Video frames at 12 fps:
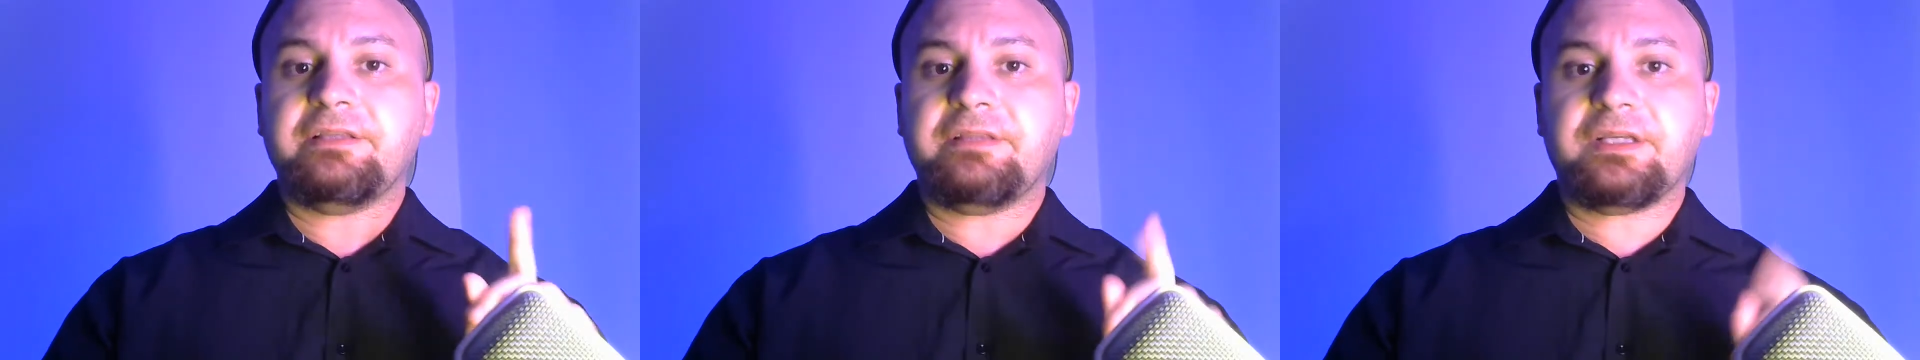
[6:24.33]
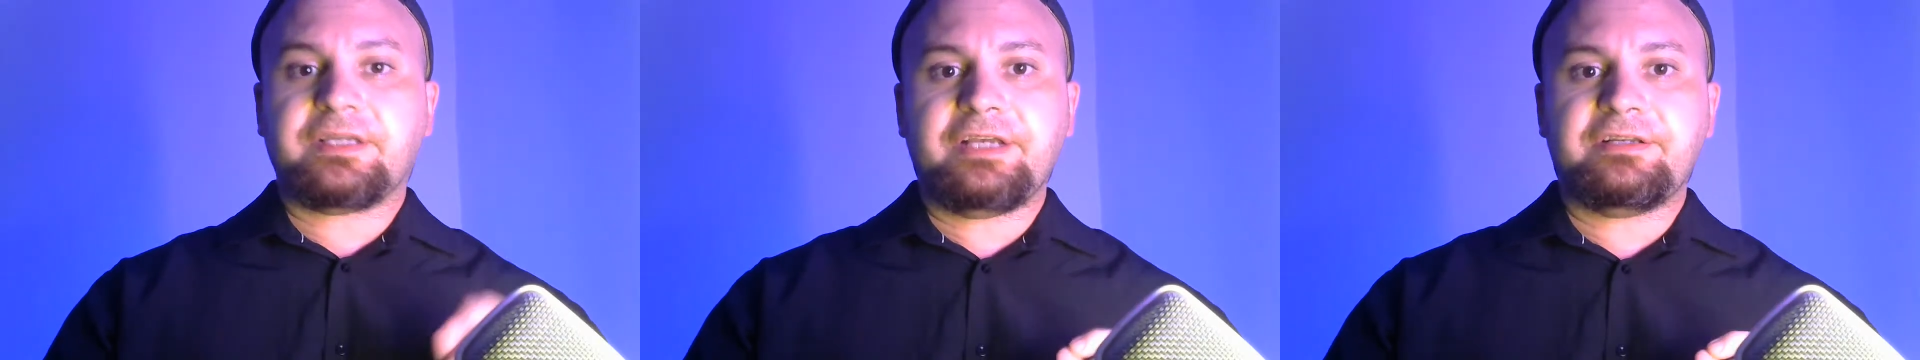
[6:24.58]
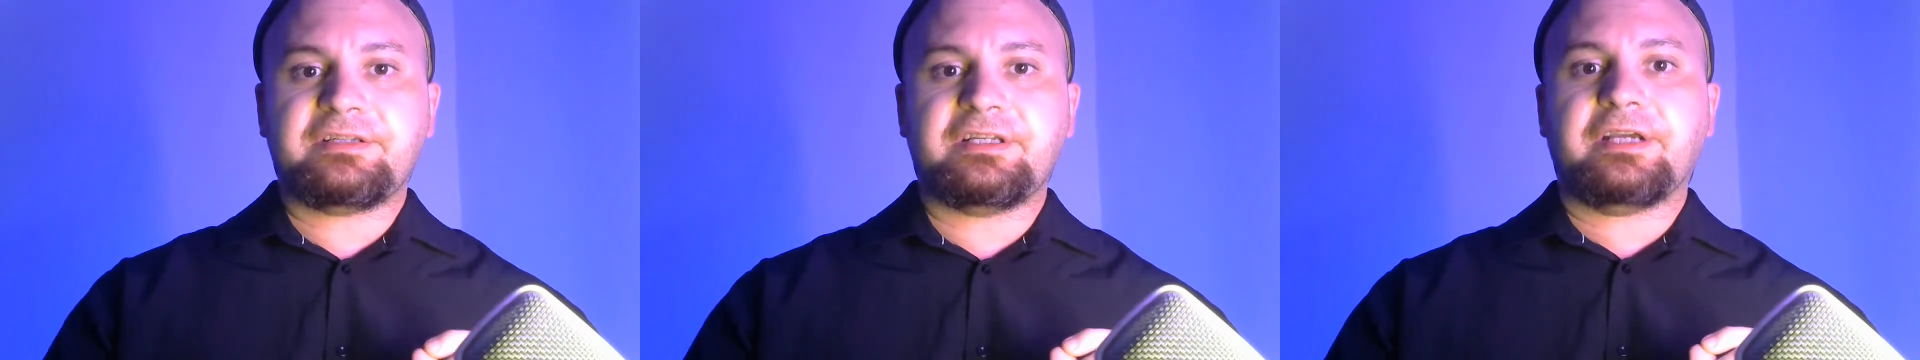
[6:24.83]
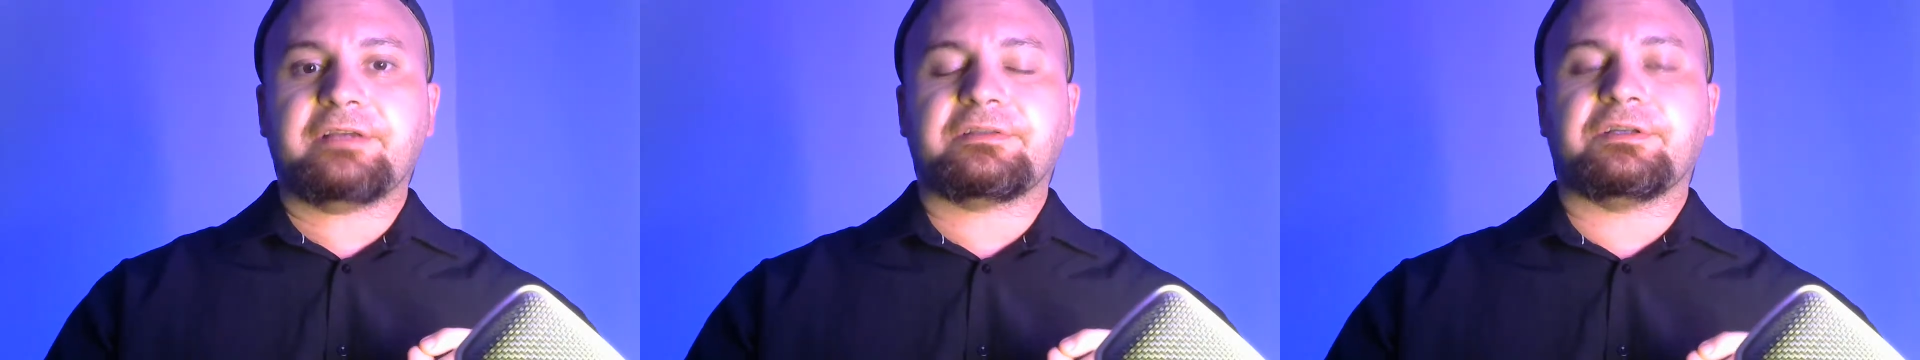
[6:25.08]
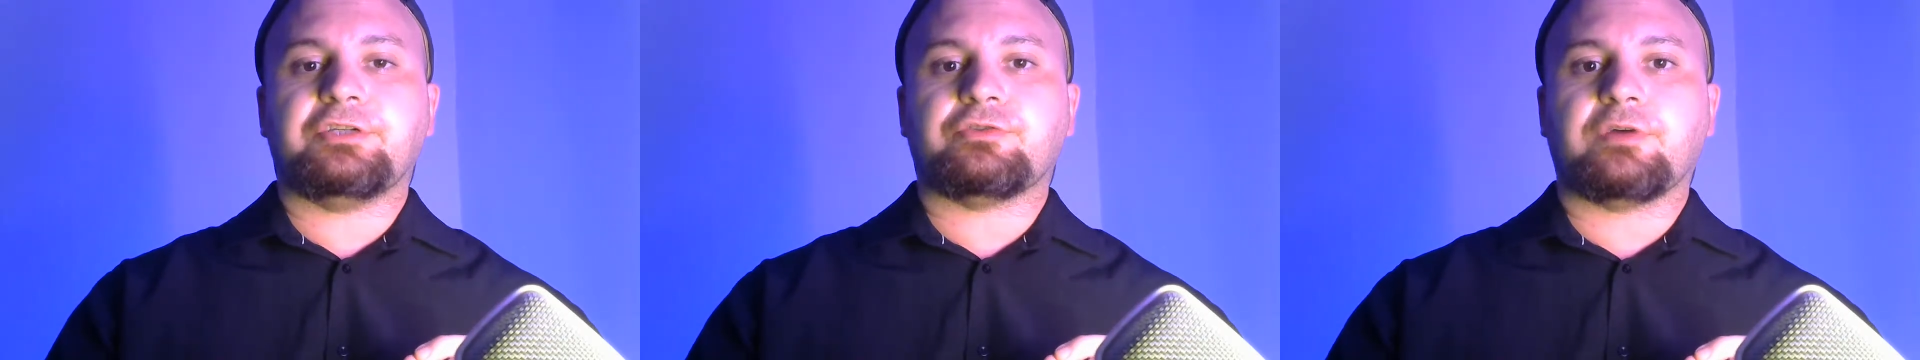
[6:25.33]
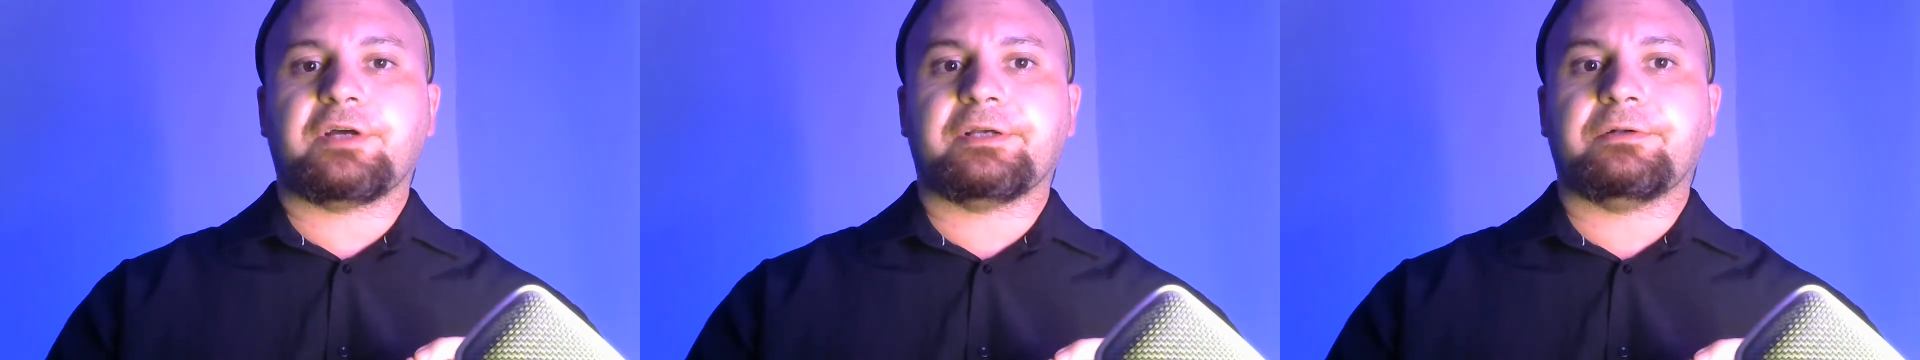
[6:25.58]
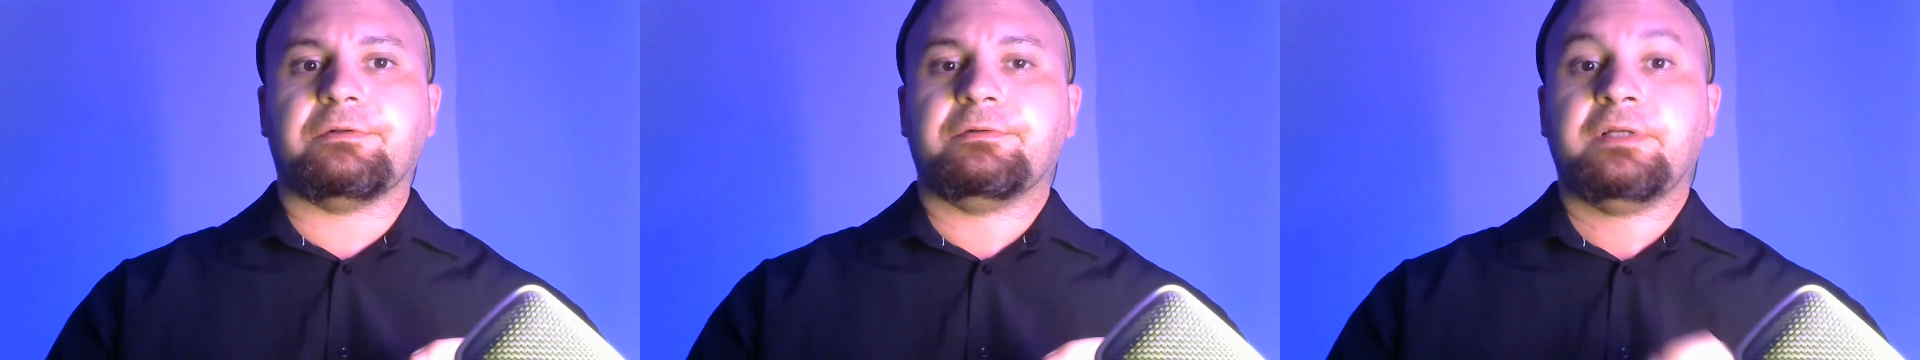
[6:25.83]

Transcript: the Casey Anthony trial,